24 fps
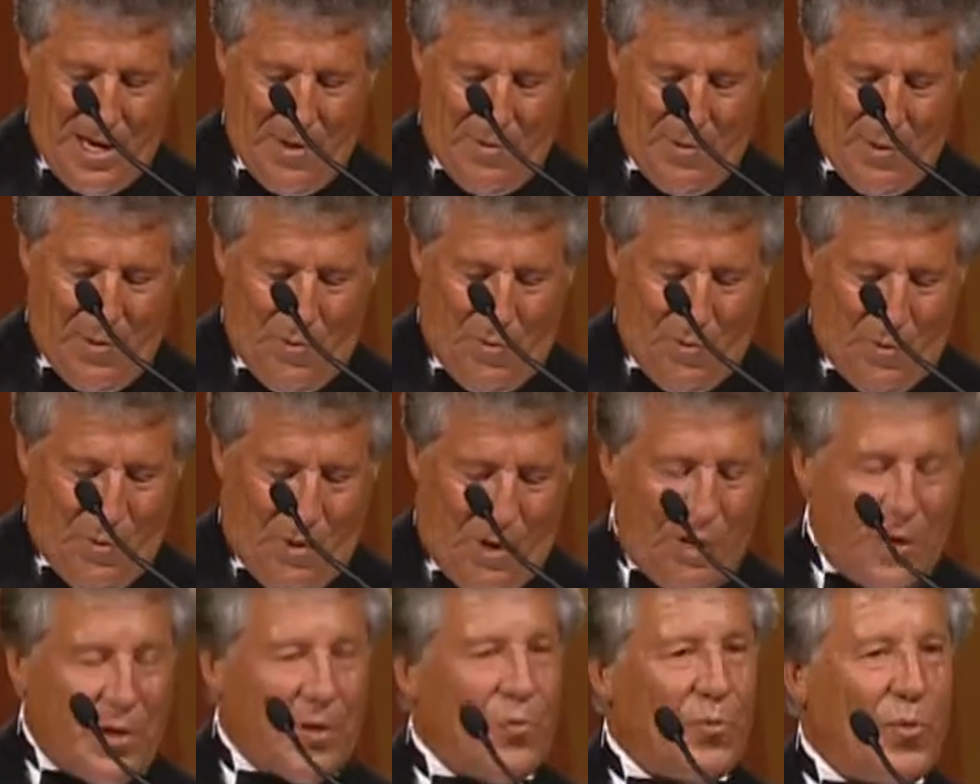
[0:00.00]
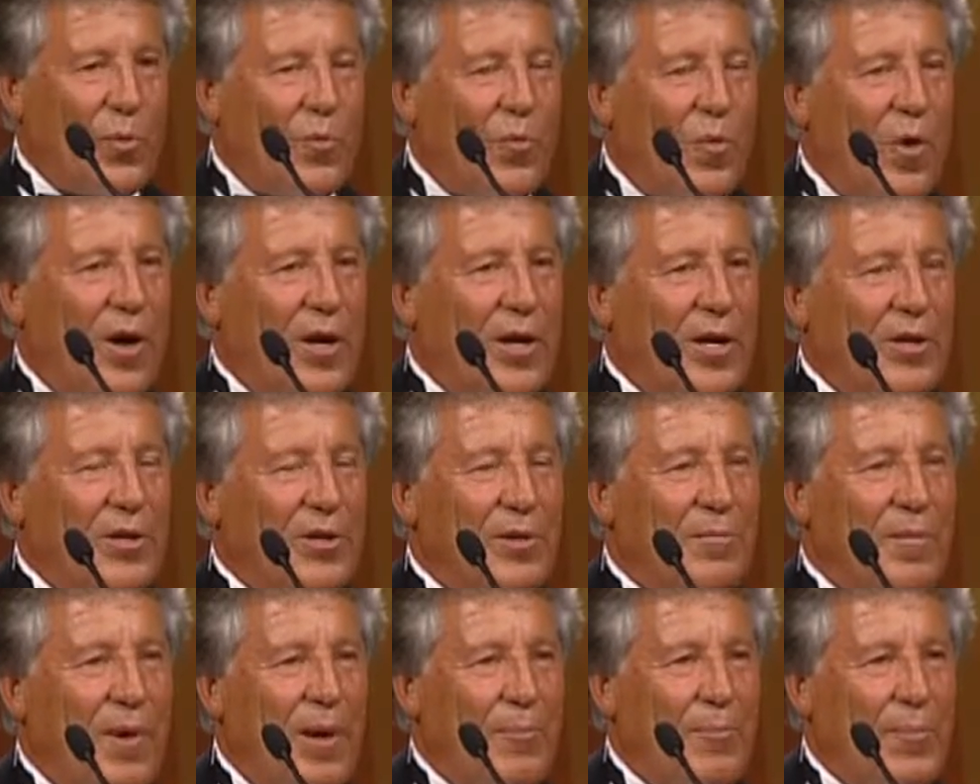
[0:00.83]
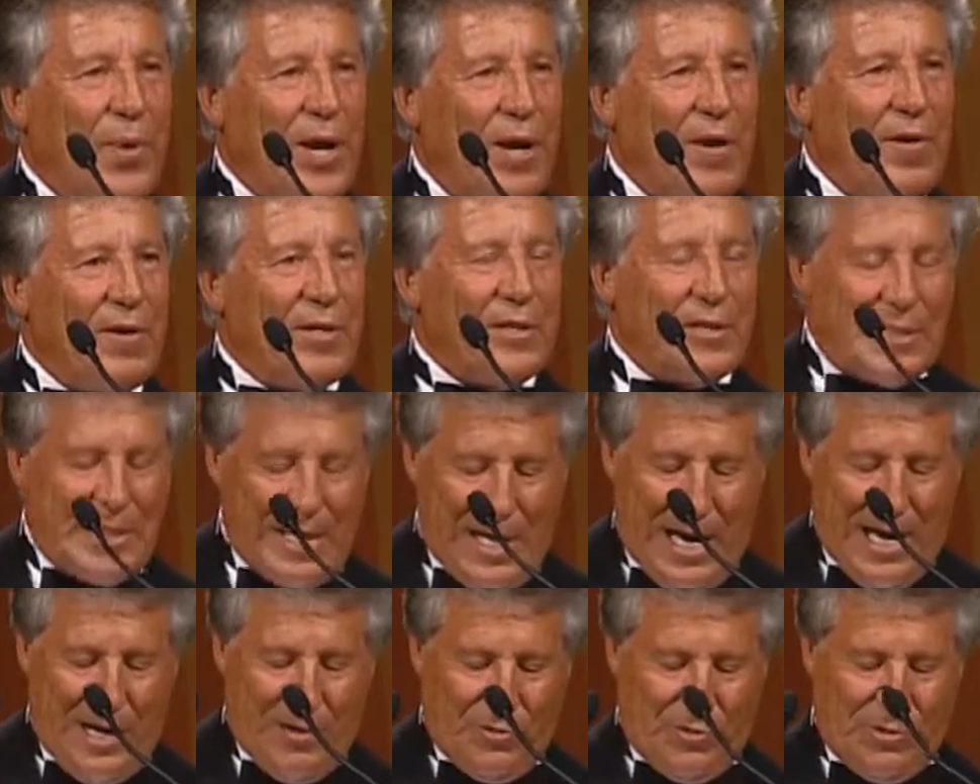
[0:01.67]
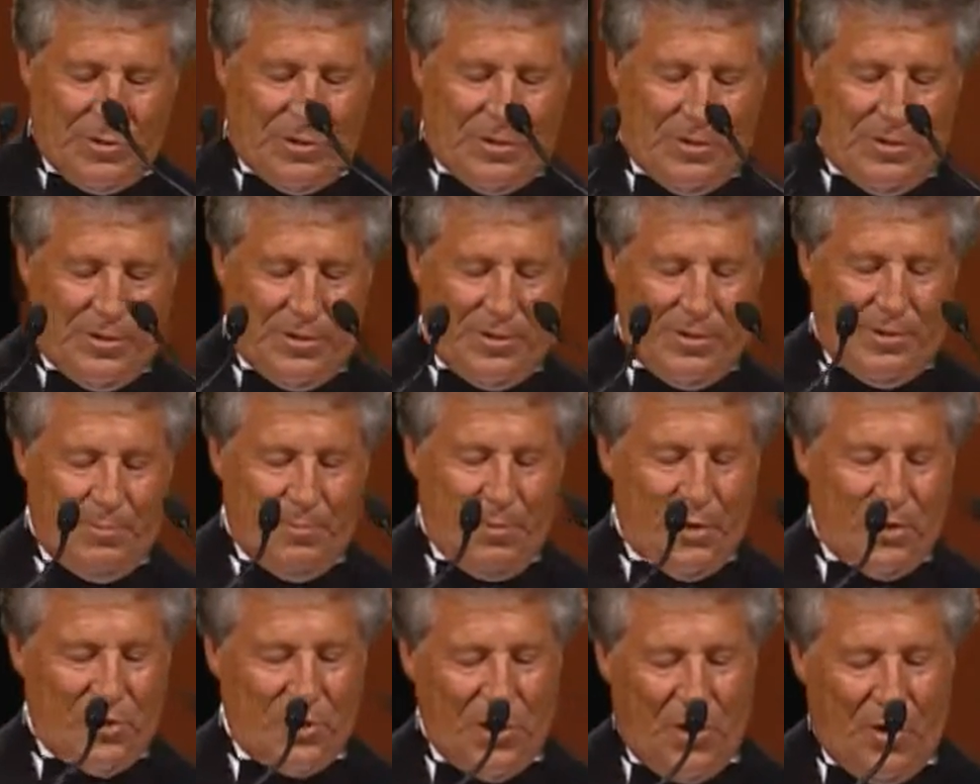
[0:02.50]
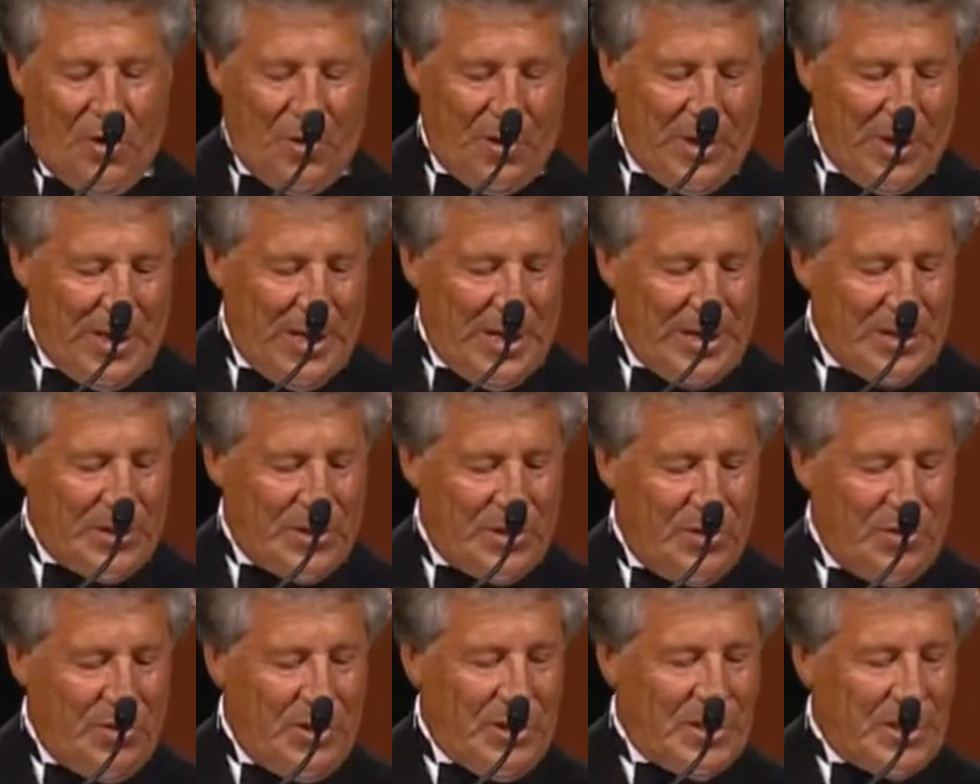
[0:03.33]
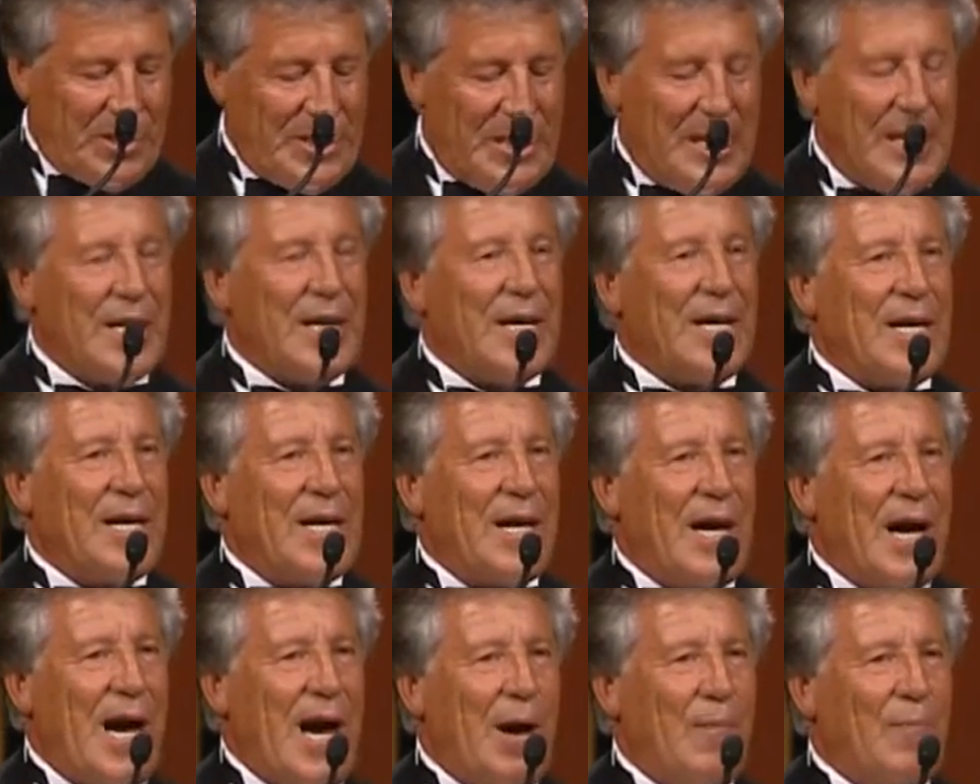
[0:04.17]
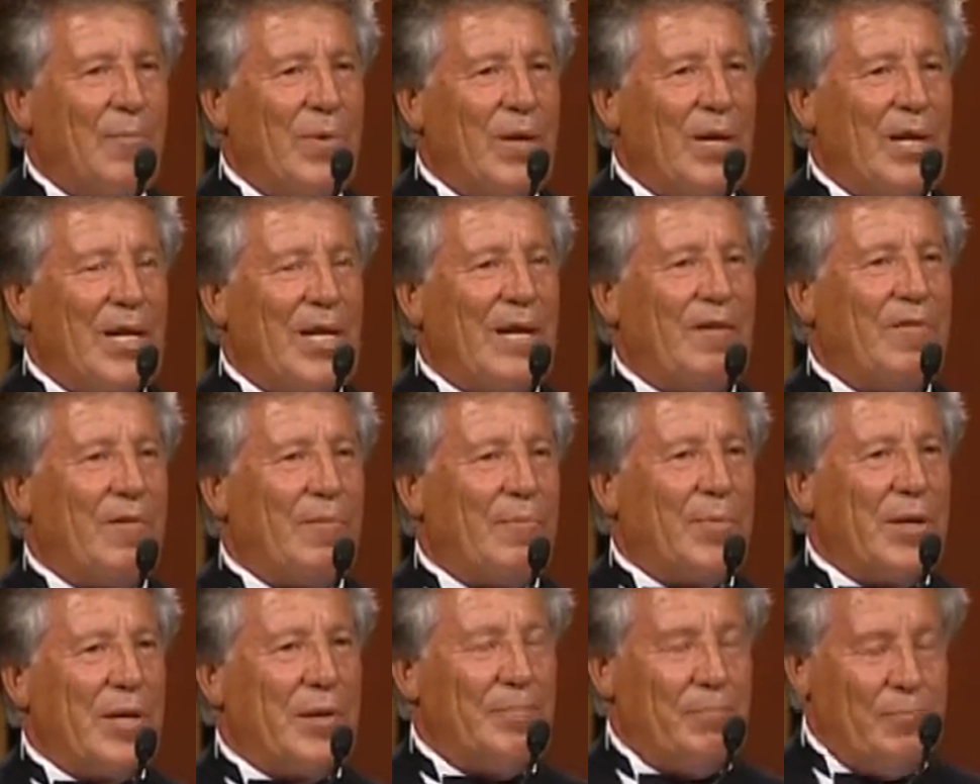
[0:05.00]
We were walking to my parents' house in Montana, and I saw this unbelievably